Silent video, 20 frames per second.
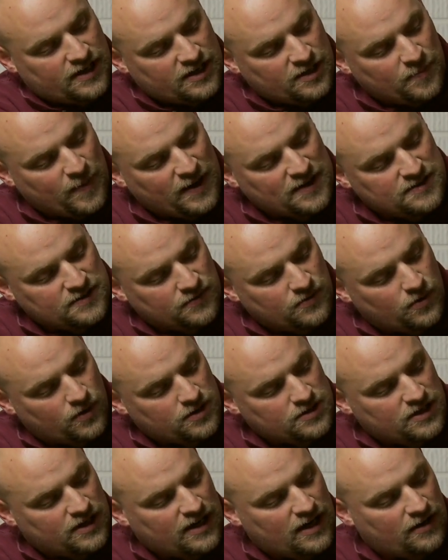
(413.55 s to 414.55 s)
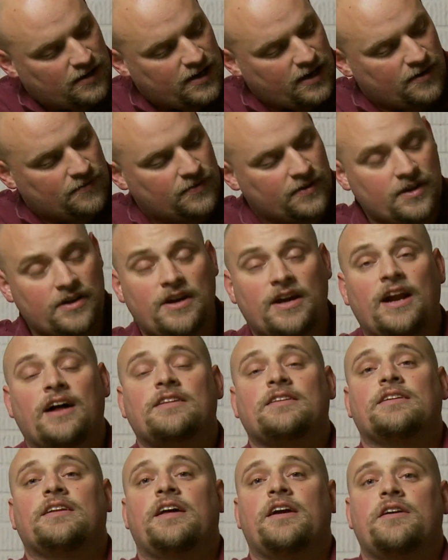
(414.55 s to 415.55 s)
It depends, of course, on how carefully you cut
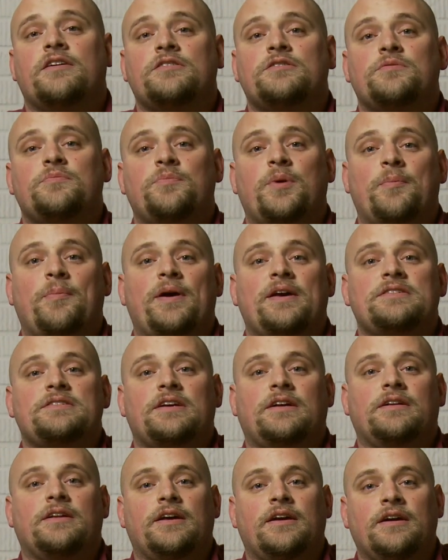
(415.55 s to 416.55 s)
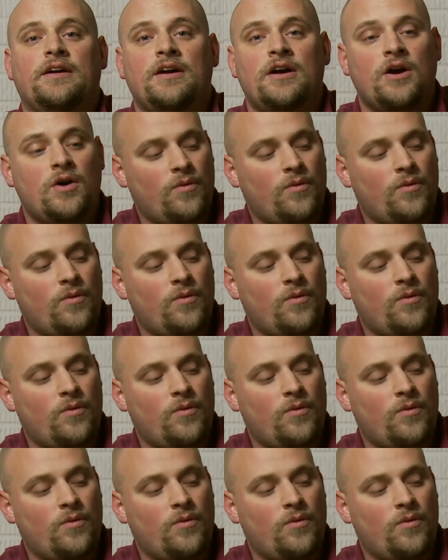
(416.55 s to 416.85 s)
out the letters, but basically,